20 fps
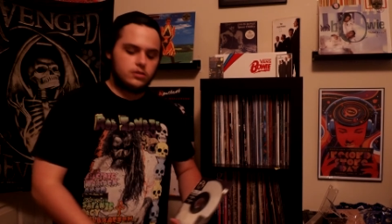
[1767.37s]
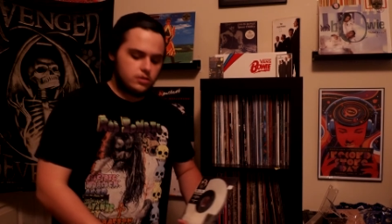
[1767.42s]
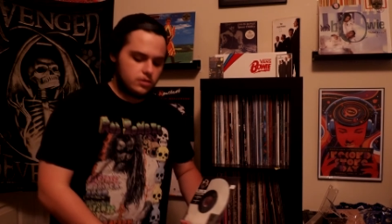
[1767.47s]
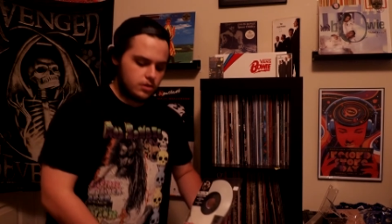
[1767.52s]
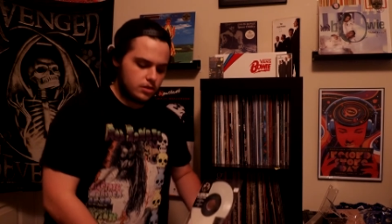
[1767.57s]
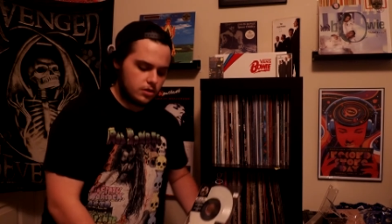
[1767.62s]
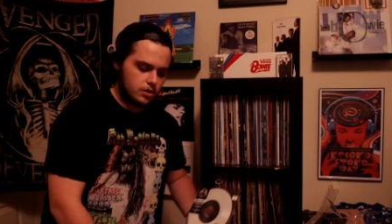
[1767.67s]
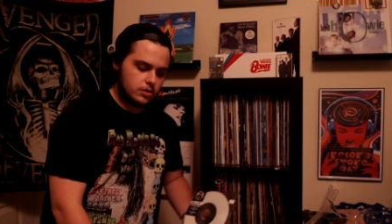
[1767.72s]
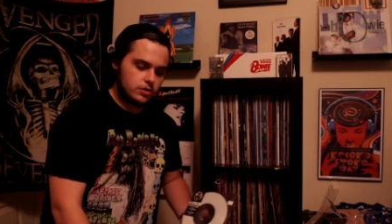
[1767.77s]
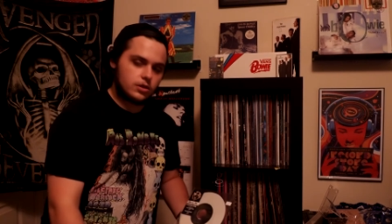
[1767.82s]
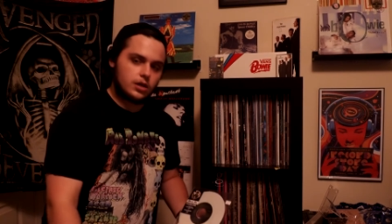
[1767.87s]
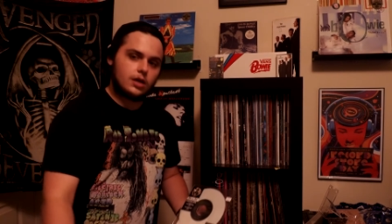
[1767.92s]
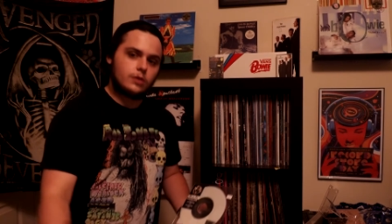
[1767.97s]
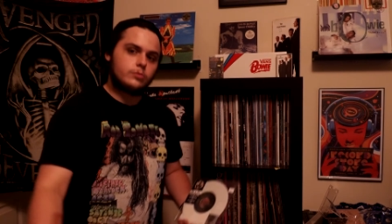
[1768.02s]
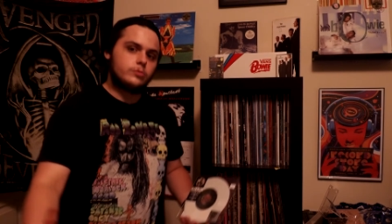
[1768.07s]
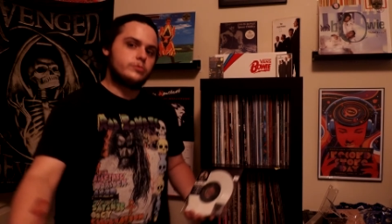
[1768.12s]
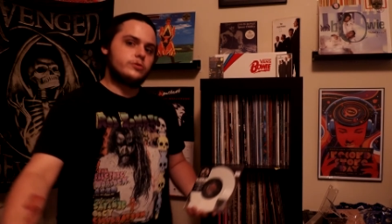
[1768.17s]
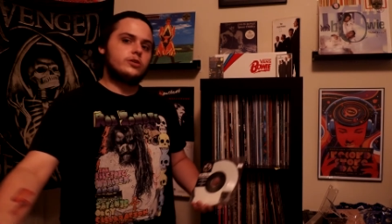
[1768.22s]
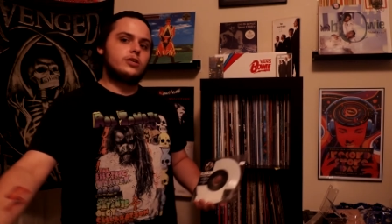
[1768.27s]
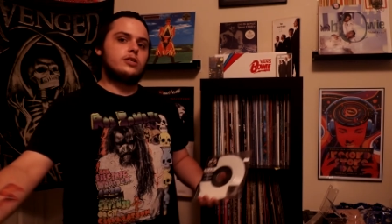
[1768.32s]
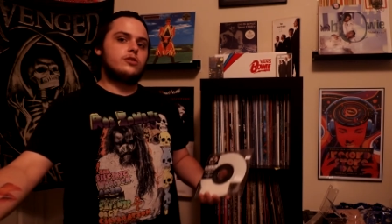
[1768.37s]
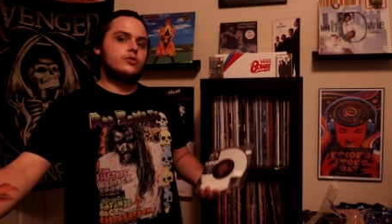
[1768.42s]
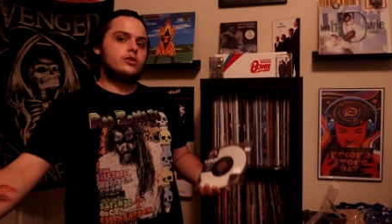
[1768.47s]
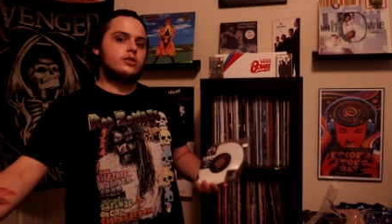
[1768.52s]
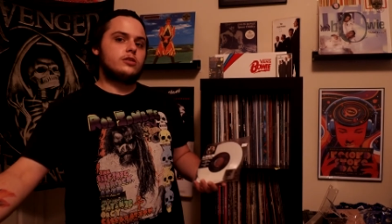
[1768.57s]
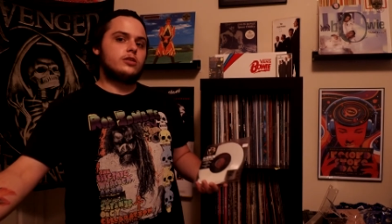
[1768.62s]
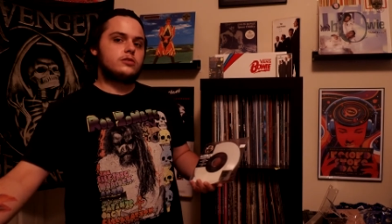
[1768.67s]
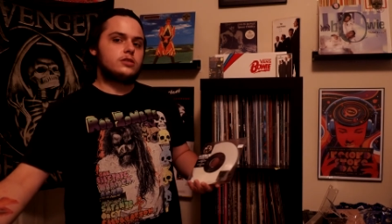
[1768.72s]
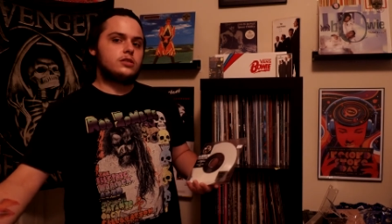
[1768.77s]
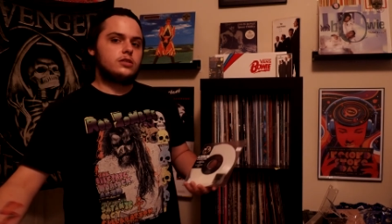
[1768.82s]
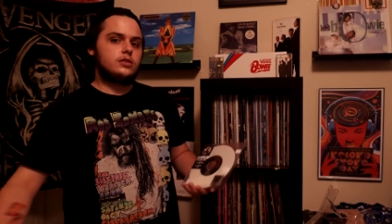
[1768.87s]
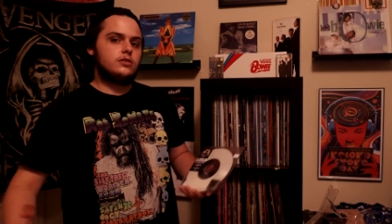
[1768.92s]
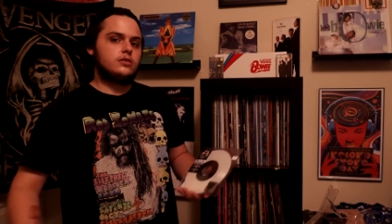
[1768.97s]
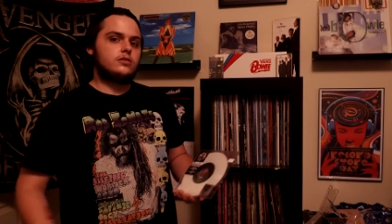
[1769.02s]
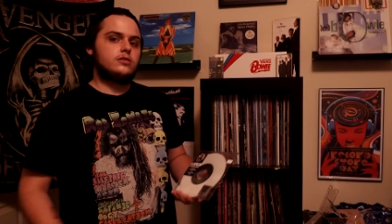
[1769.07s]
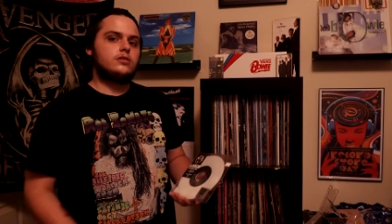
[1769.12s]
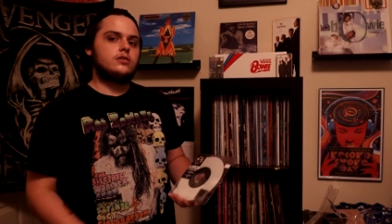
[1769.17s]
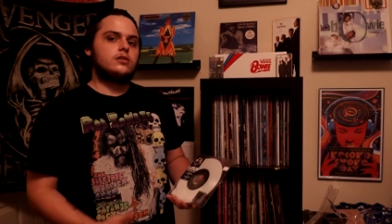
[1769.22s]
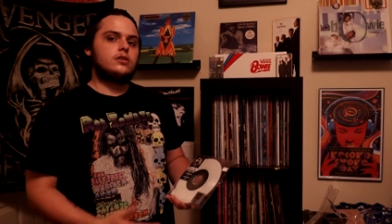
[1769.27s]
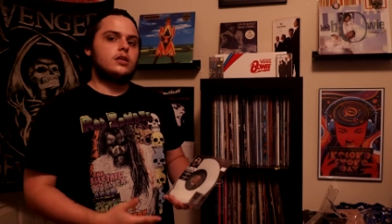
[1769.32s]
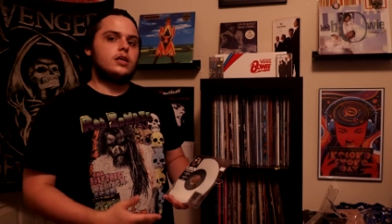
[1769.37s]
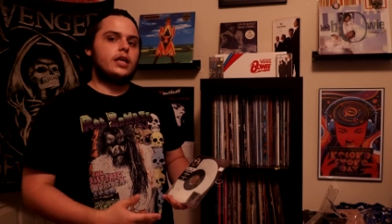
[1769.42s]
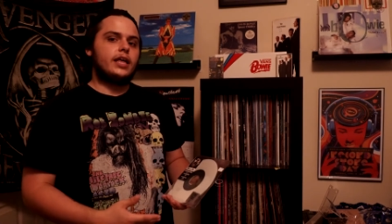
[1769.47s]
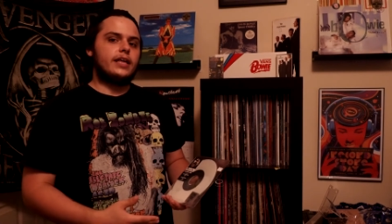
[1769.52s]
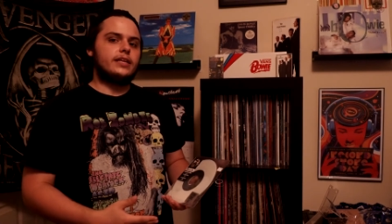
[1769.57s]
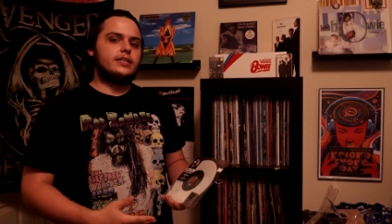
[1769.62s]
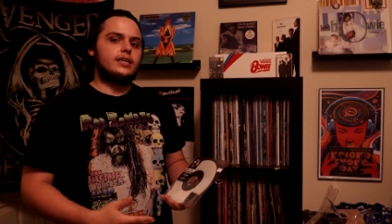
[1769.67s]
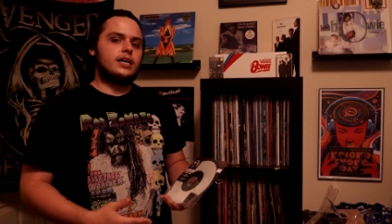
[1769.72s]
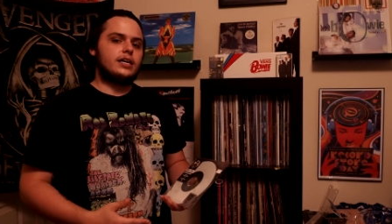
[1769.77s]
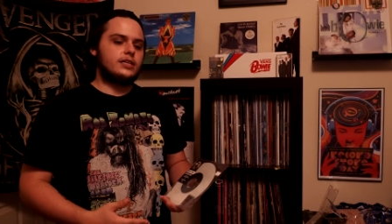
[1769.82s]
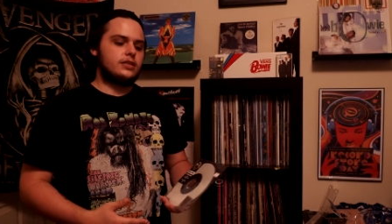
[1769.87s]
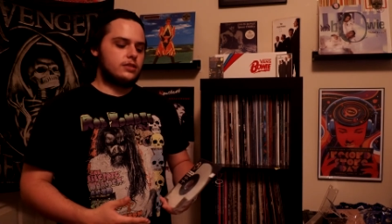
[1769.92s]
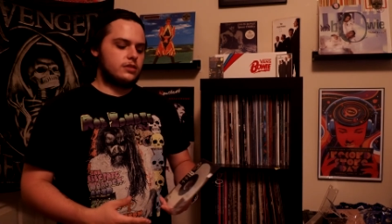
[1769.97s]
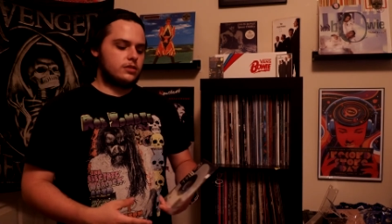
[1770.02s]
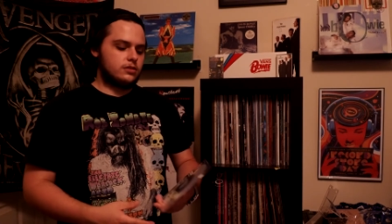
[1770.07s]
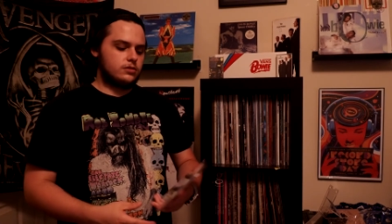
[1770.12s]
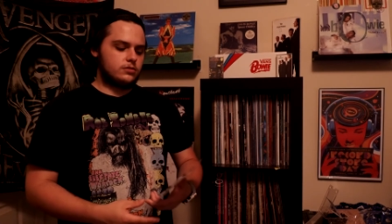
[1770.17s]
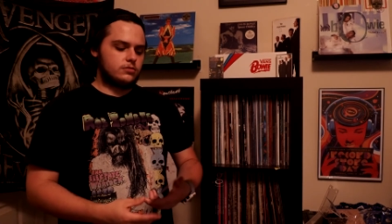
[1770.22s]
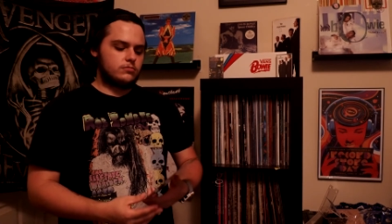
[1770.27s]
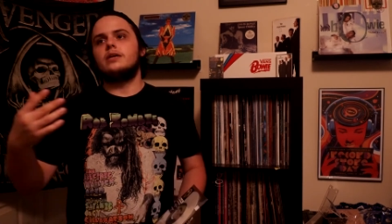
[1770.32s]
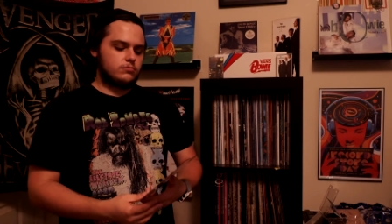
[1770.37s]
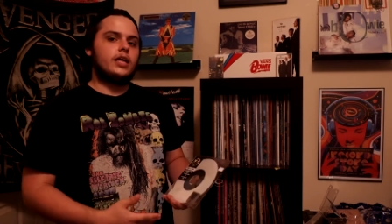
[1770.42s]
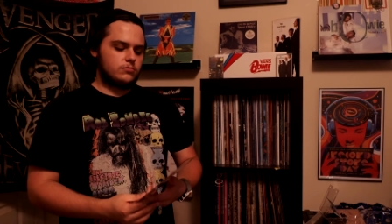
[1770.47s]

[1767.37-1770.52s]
another album you're getting ready to see, and I'd